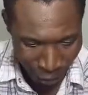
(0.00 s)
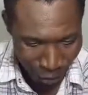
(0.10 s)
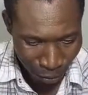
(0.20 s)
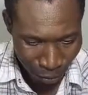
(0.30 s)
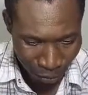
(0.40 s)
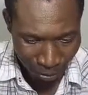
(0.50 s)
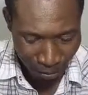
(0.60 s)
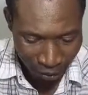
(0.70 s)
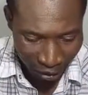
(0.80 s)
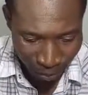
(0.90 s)
Or the
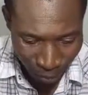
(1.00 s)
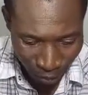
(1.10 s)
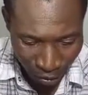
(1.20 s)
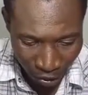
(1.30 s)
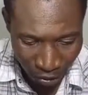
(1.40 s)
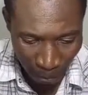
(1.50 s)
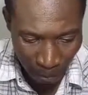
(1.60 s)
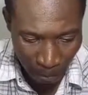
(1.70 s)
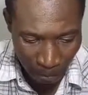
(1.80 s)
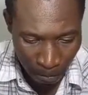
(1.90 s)
principles
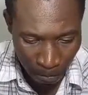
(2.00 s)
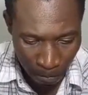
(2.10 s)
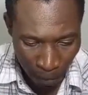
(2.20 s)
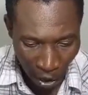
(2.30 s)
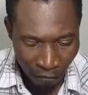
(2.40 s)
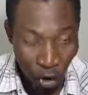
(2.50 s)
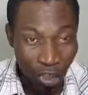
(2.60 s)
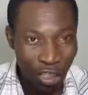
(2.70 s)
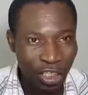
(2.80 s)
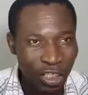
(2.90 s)
of
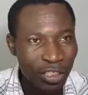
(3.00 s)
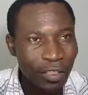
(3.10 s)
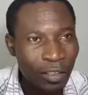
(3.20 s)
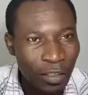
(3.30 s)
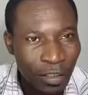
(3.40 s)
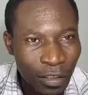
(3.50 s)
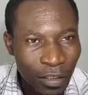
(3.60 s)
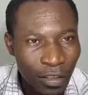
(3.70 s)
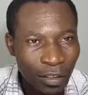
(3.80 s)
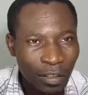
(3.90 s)
honesty,
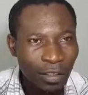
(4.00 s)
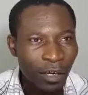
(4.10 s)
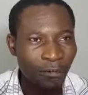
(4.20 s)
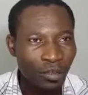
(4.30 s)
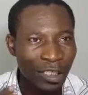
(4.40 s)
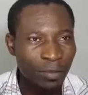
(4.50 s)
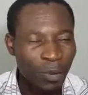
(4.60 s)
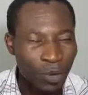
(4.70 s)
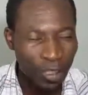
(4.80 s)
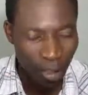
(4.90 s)
of
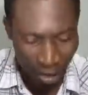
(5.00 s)
transparency,